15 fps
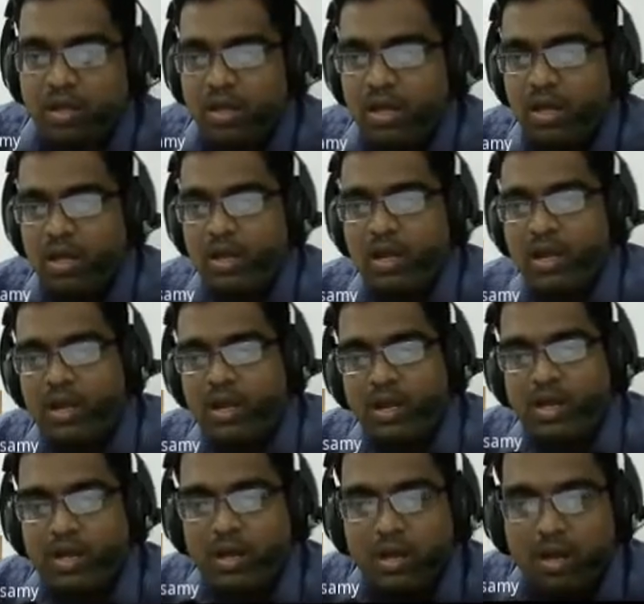Again,
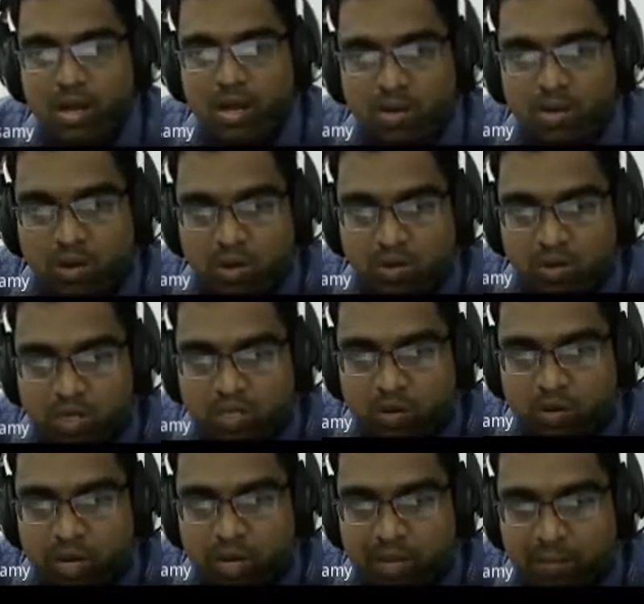now also
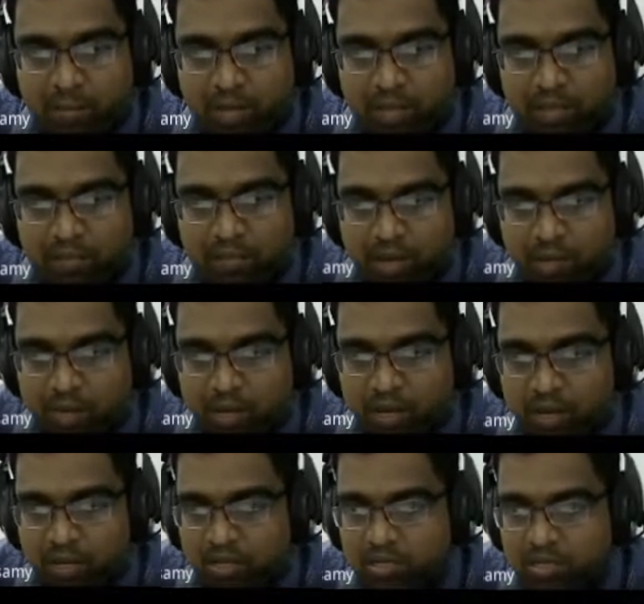you can apply the
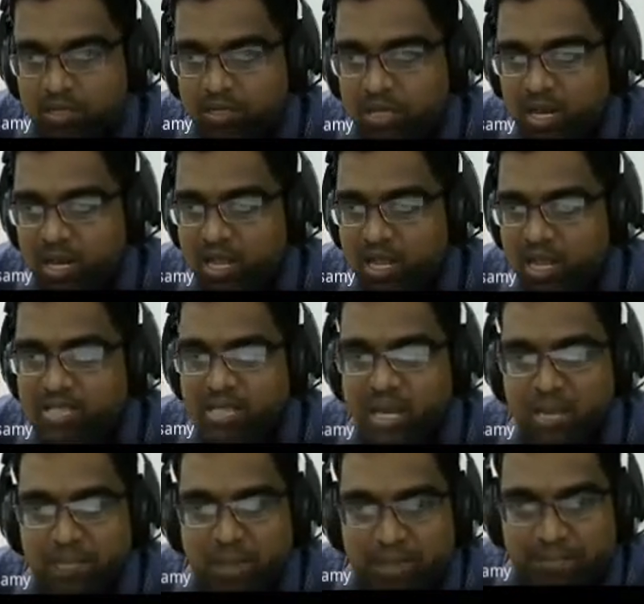formula sin A
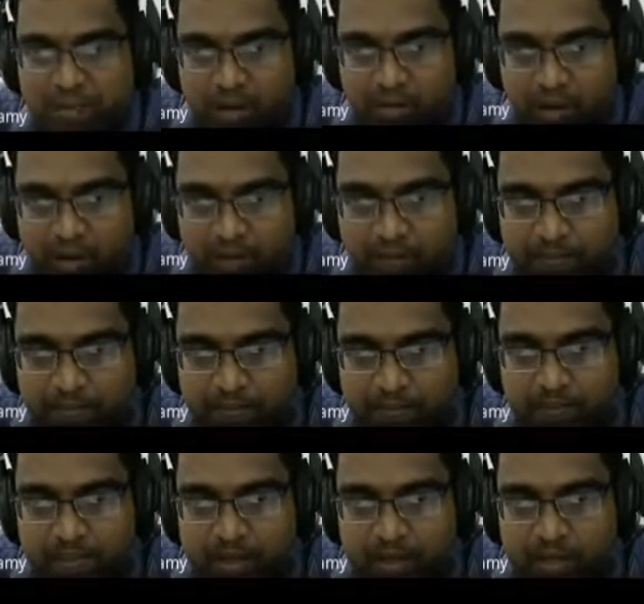sin B formula.
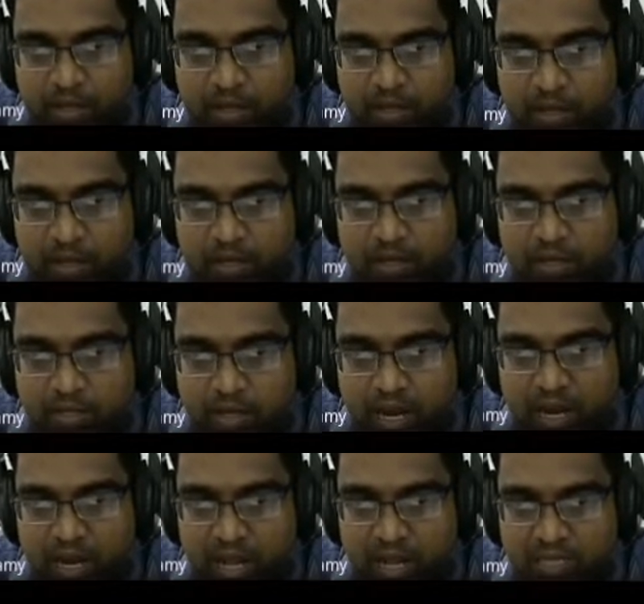
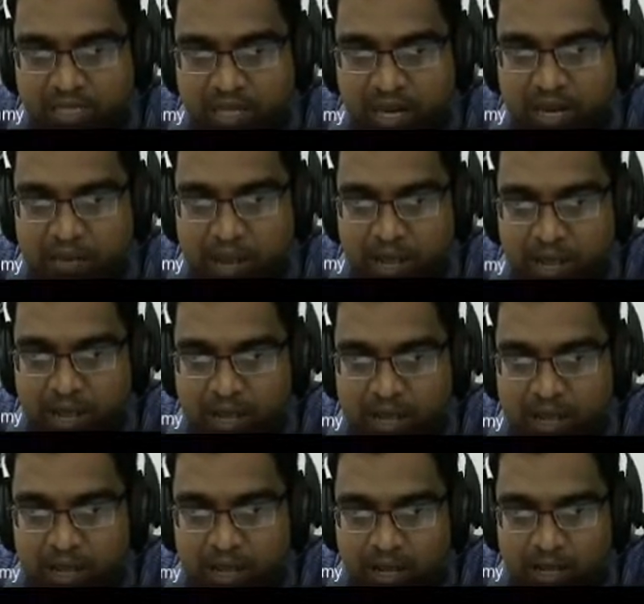Sin A sin B
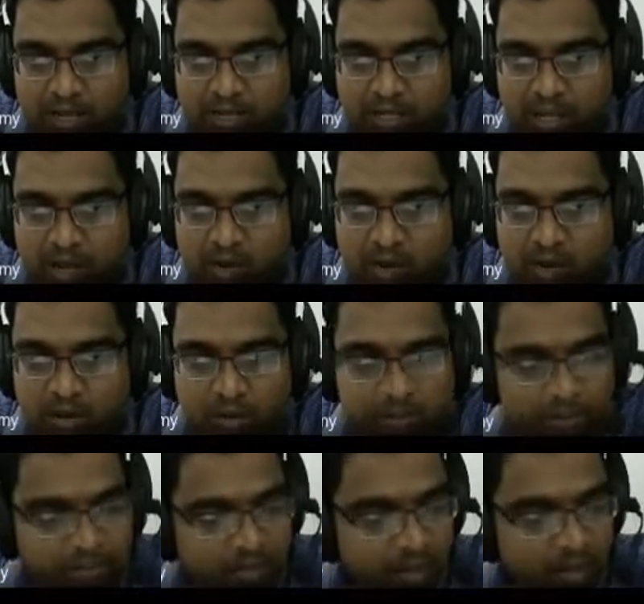is equal to
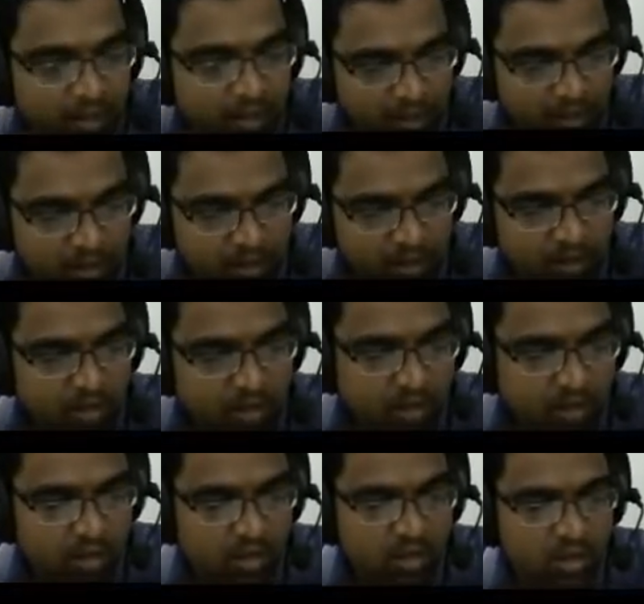
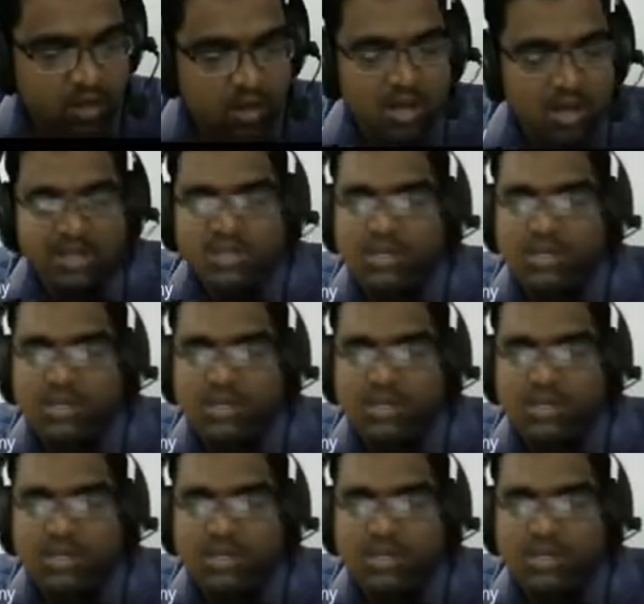cos